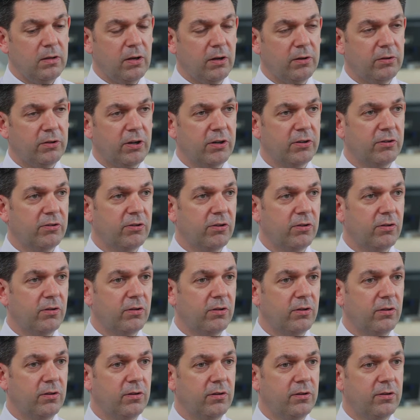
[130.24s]
down
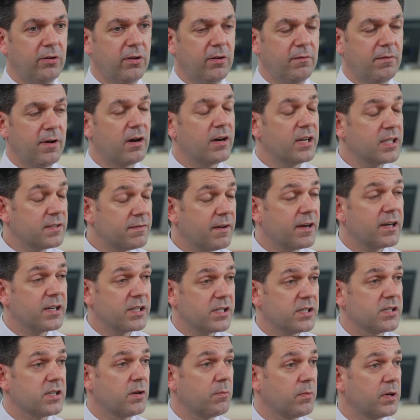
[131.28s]
to the various
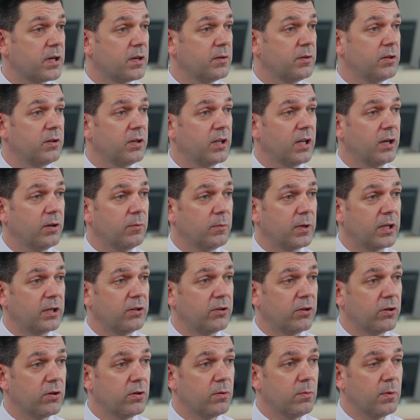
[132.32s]
finishes that we
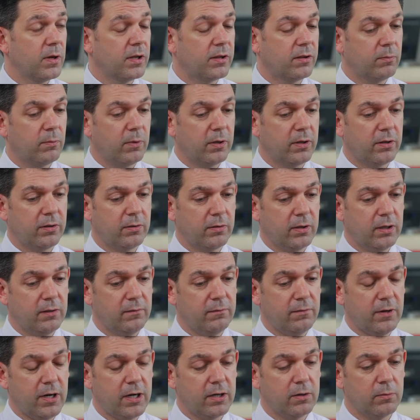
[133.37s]
can do with
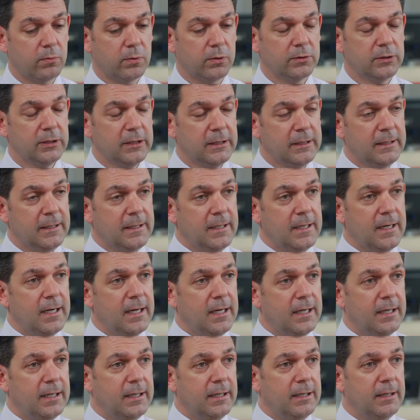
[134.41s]
Envirowall.
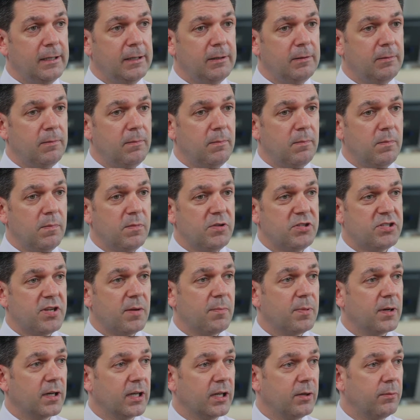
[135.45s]

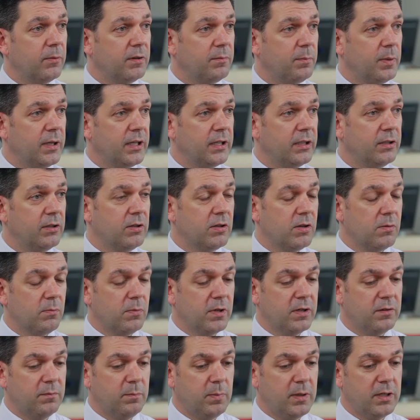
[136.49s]
Typically, we've
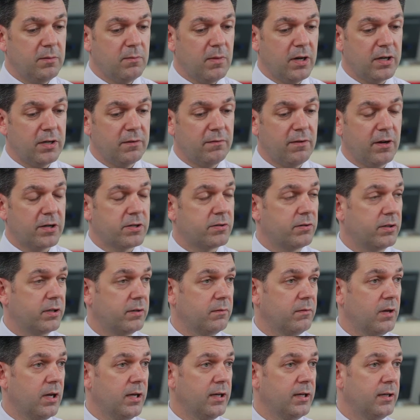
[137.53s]
been
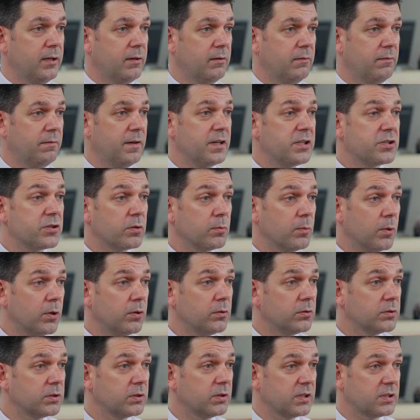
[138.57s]
manufacturing feature
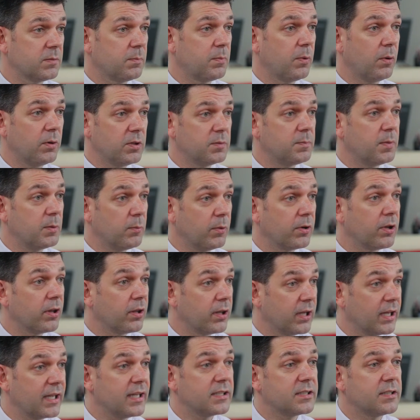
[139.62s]
walls. Has been one
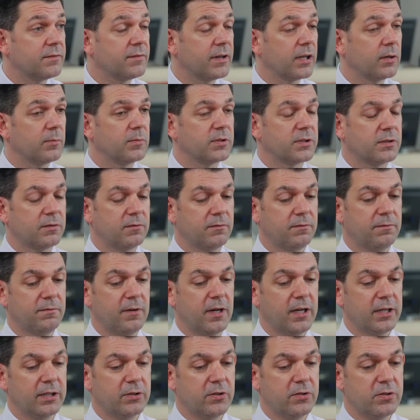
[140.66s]
of the latest developments, and in
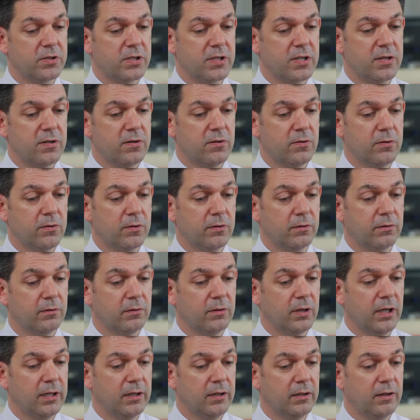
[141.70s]
fact, using our
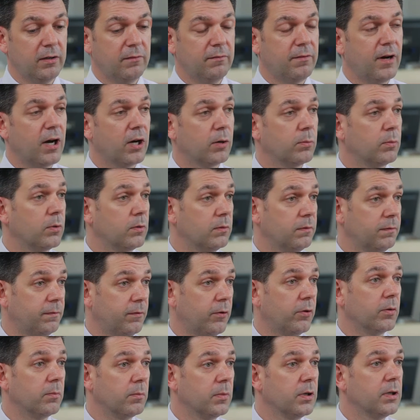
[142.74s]
Envirowall
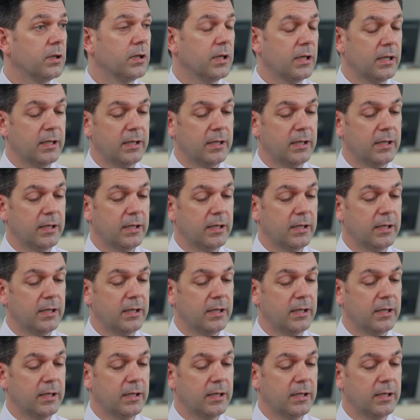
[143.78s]
form